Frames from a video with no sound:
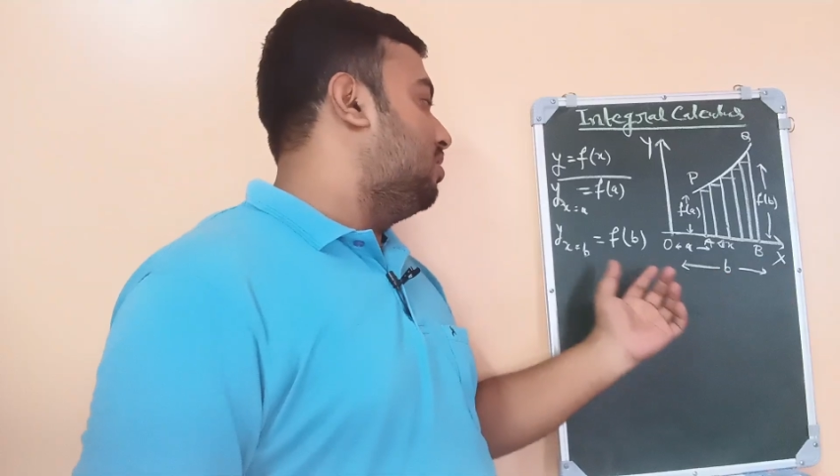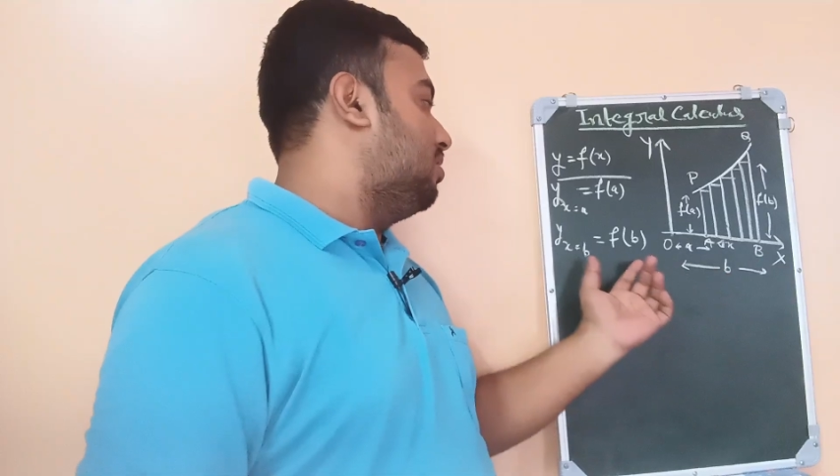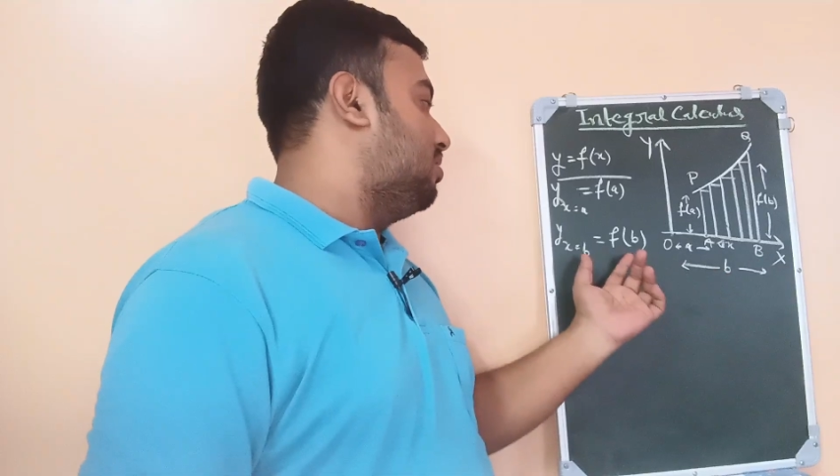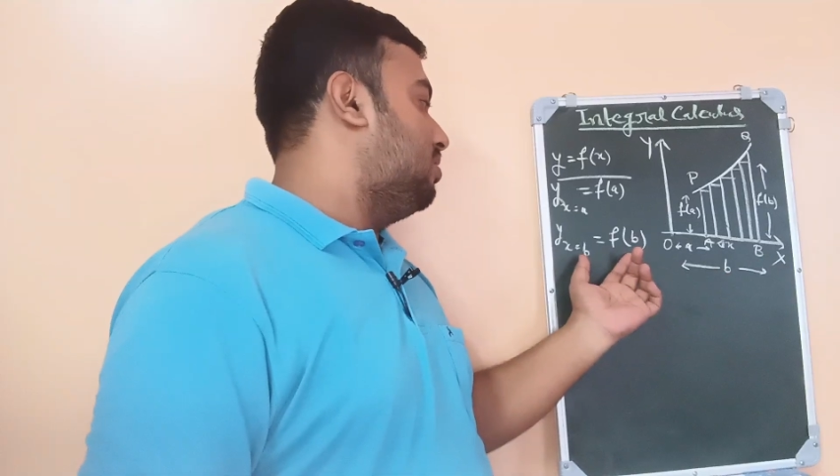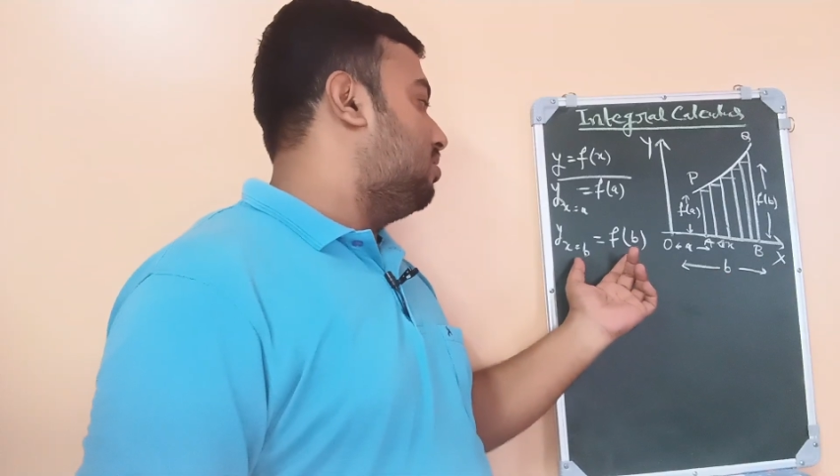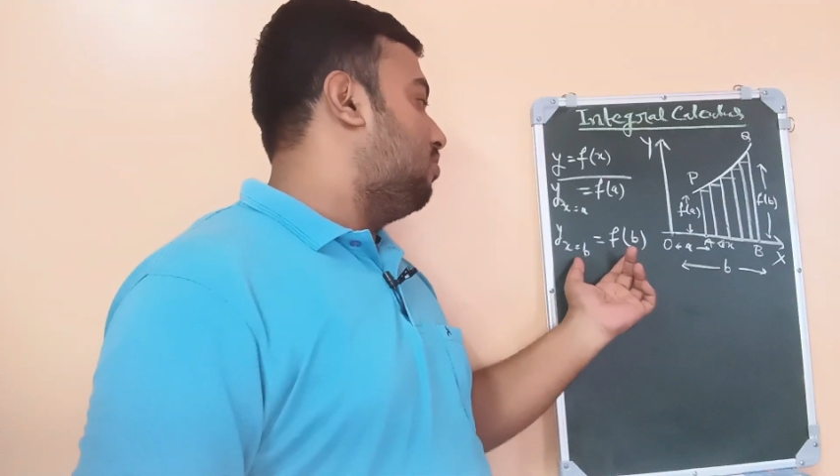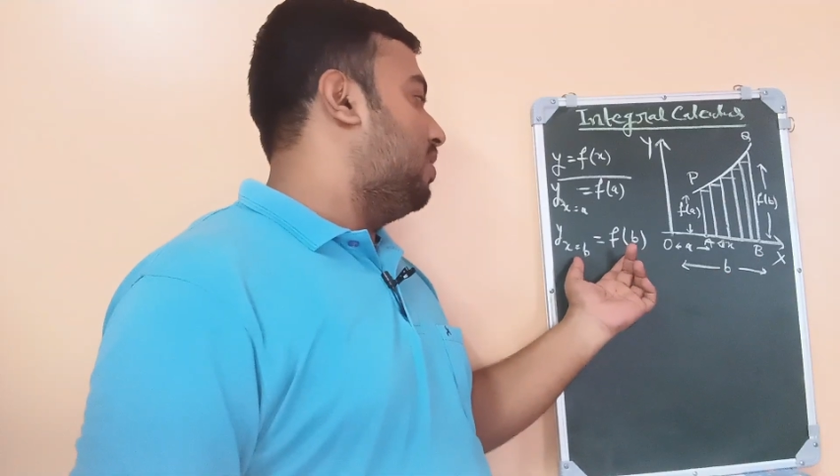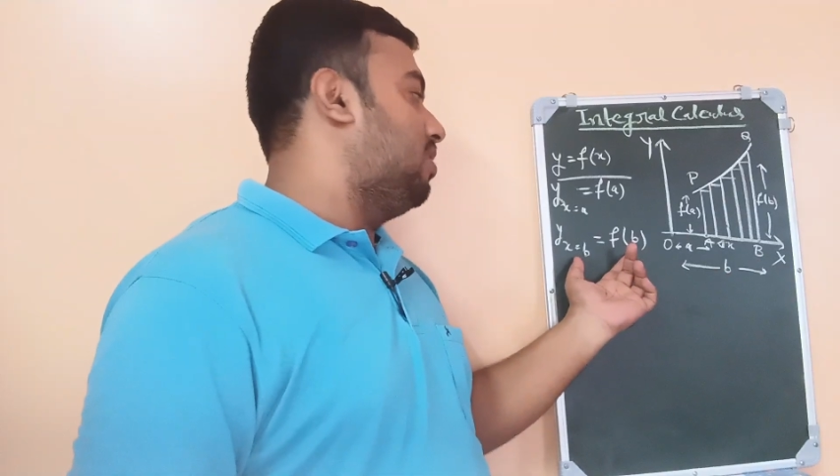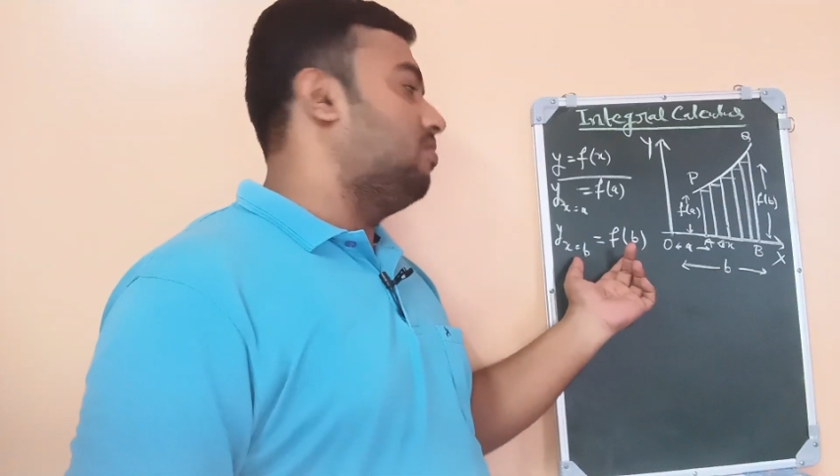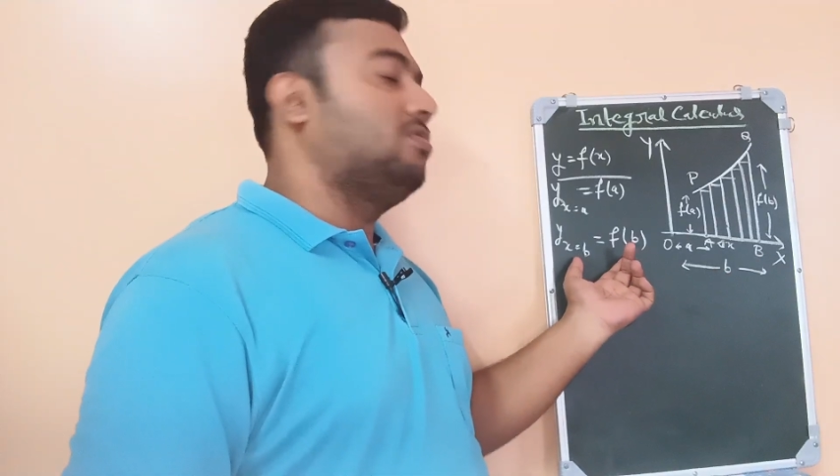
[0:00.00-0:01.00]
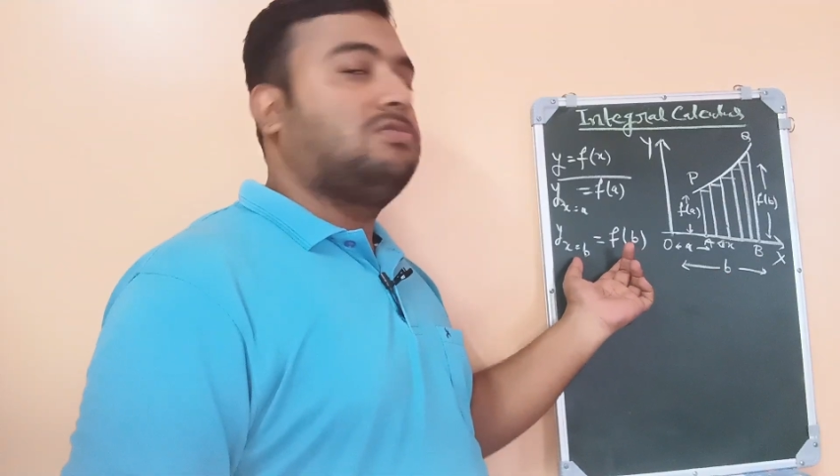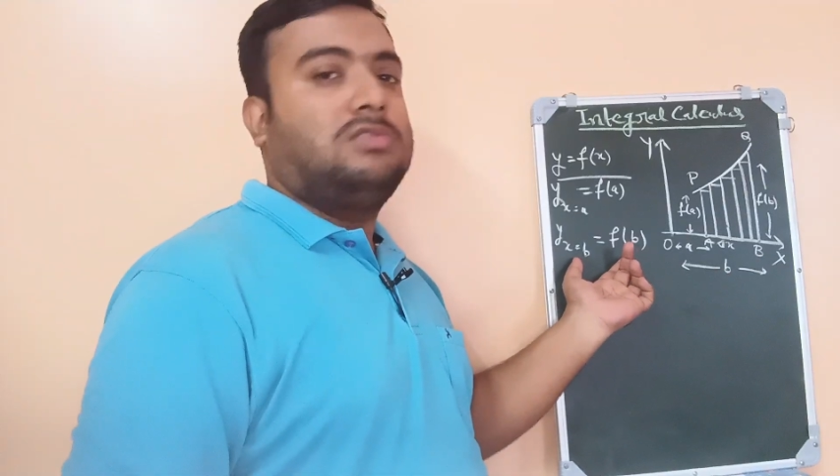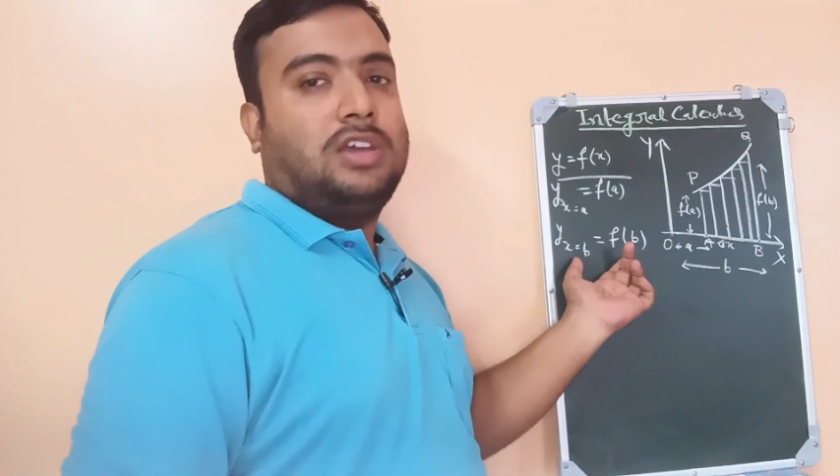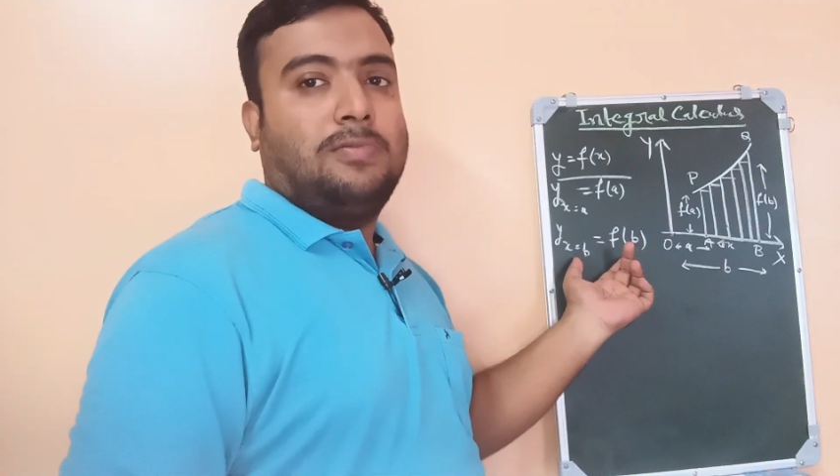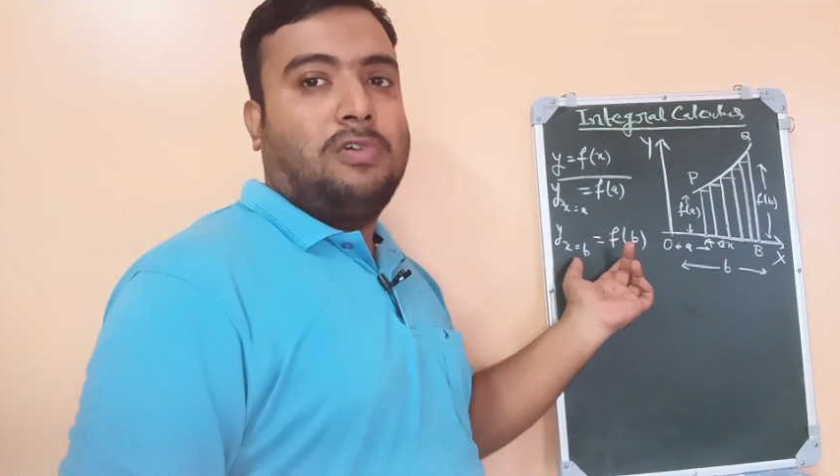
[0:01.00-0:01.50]
this is y equals to
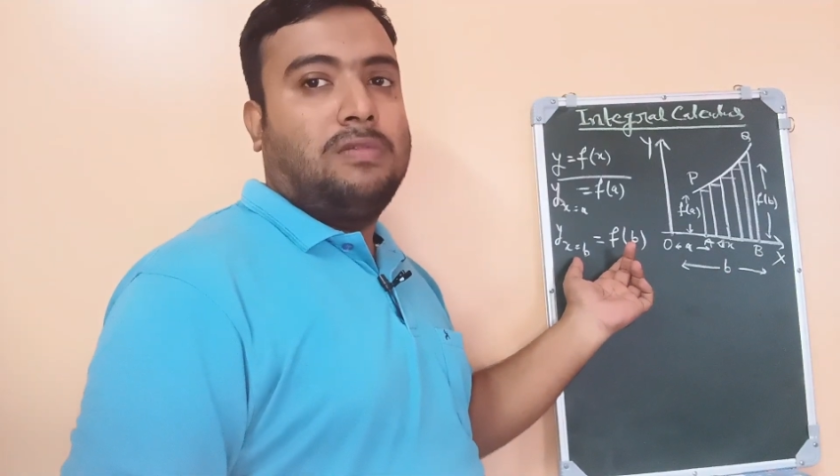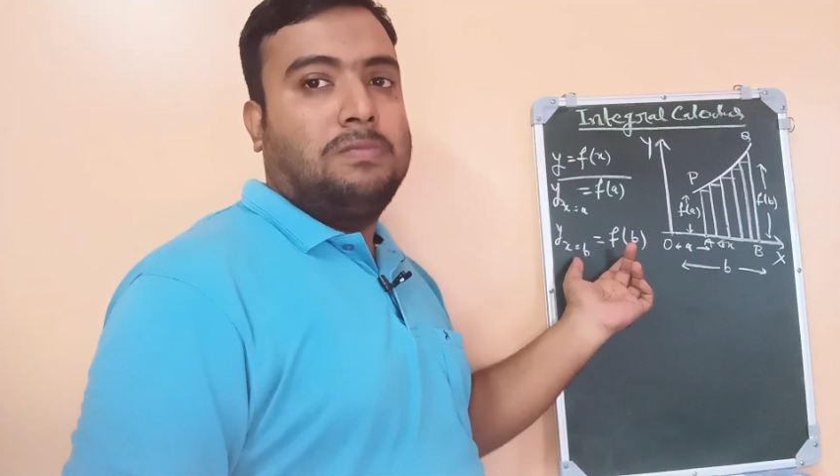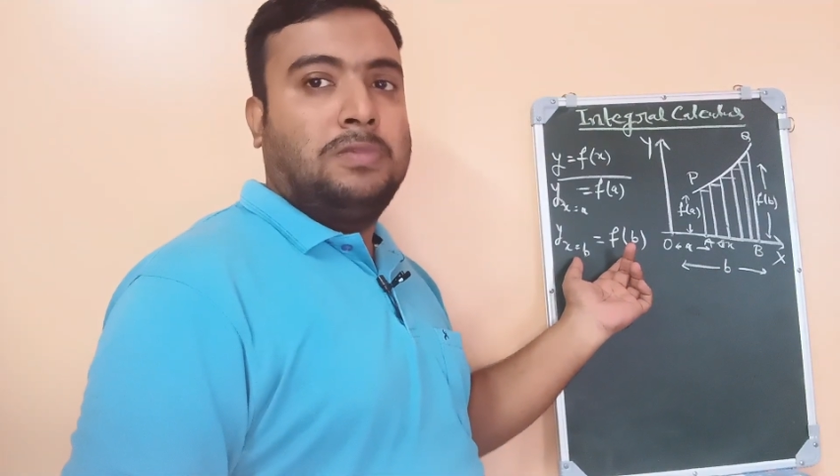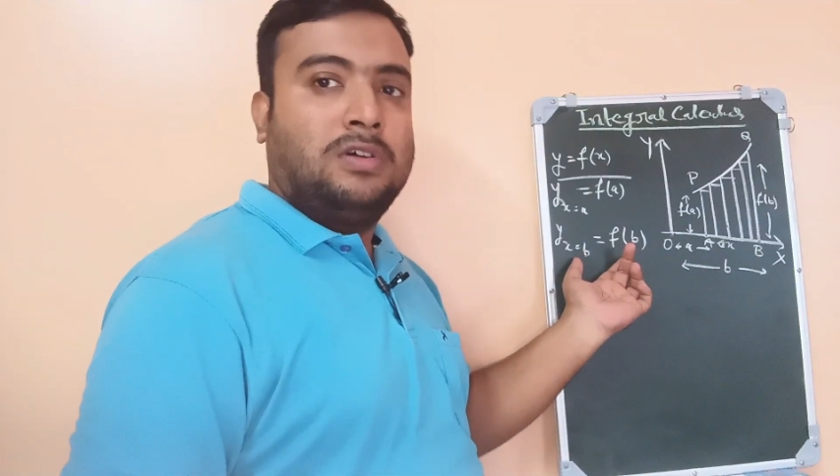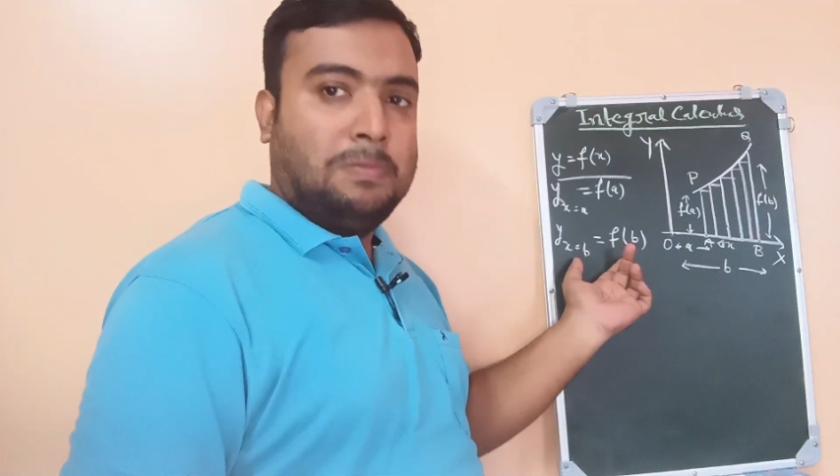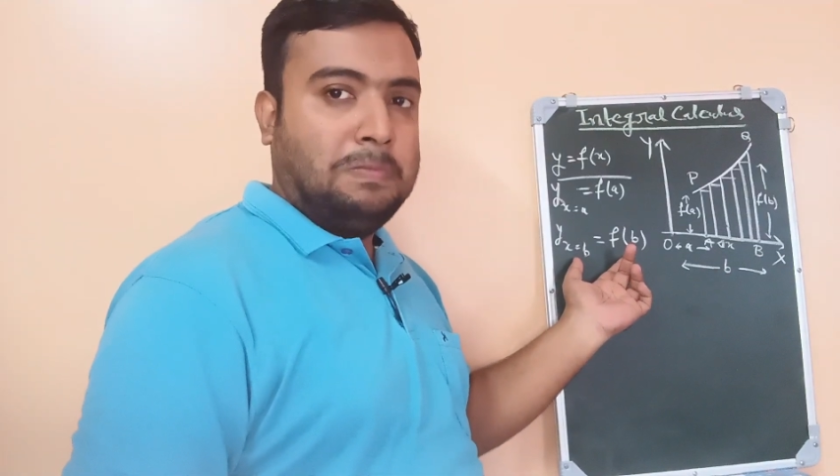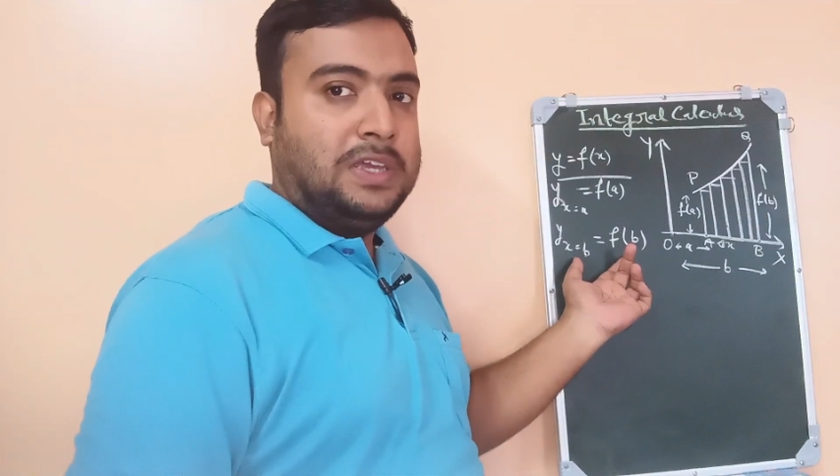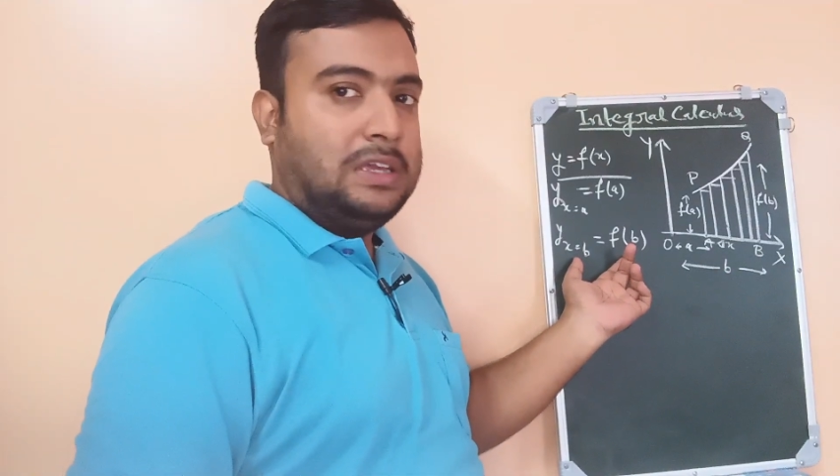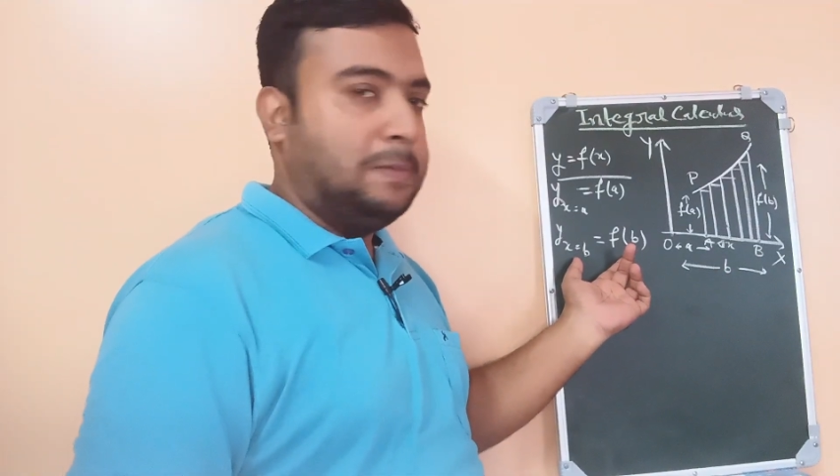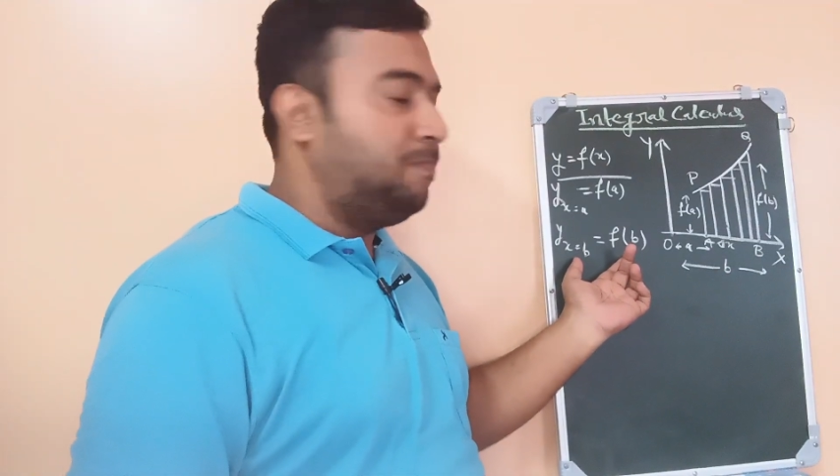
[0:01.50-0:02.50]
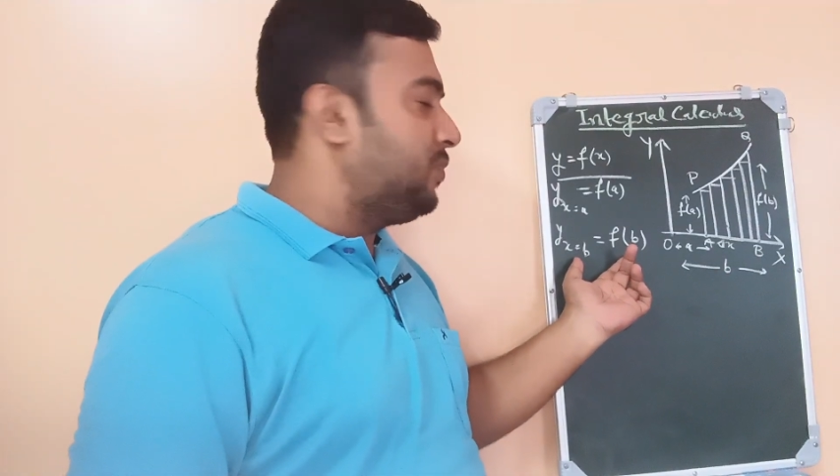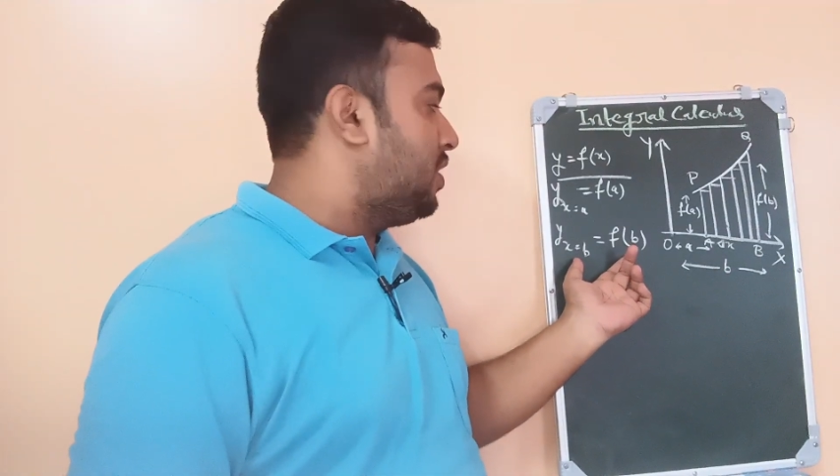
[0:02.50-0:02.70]
f of B.